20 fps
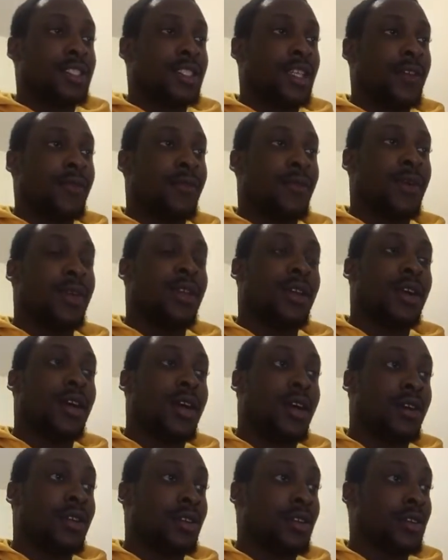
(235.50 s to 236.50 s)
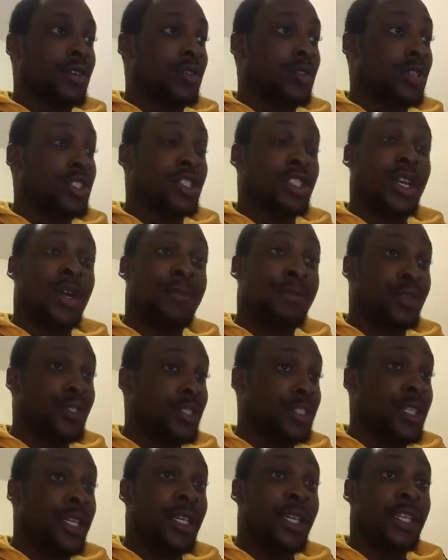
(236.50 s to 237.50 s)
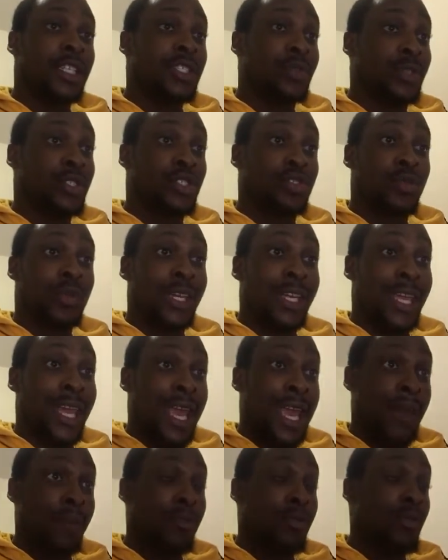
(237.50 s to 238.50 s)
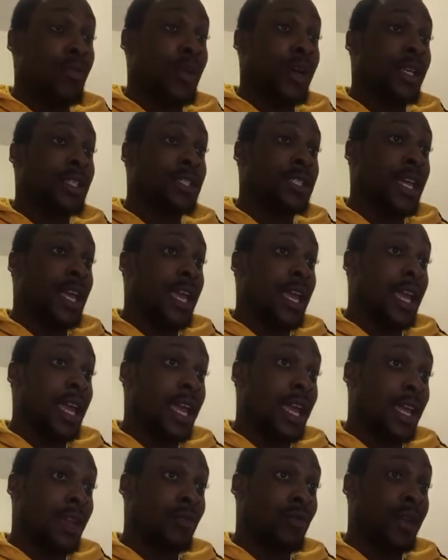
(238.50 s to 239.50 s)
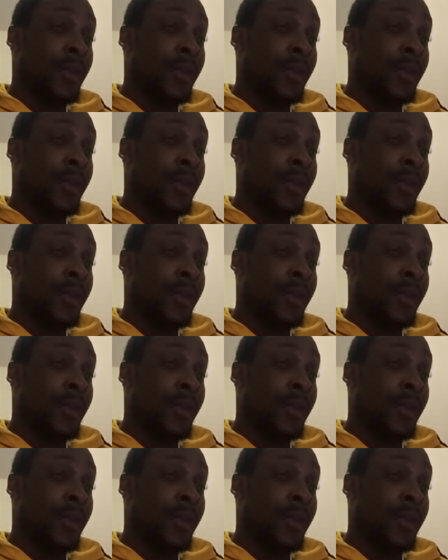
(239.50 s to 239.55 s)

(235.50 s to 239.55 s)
Tough one. Kristaps Porzingis with 28 points, 8